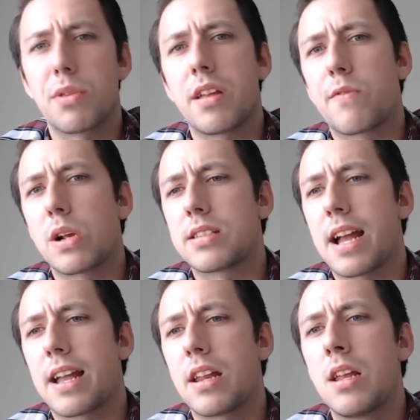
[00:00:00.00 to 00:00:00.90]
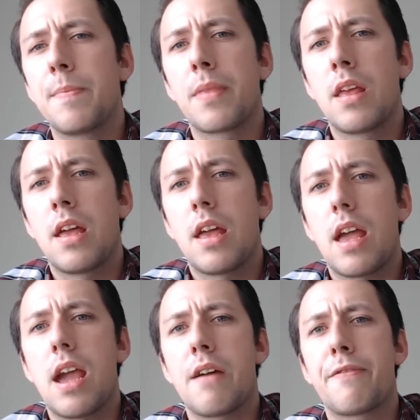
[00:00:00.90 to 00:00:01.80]
it for a second.
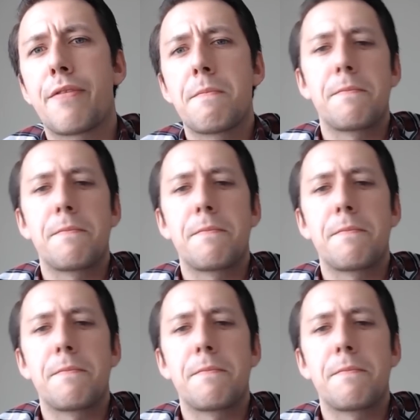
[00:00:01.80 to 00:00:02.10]
If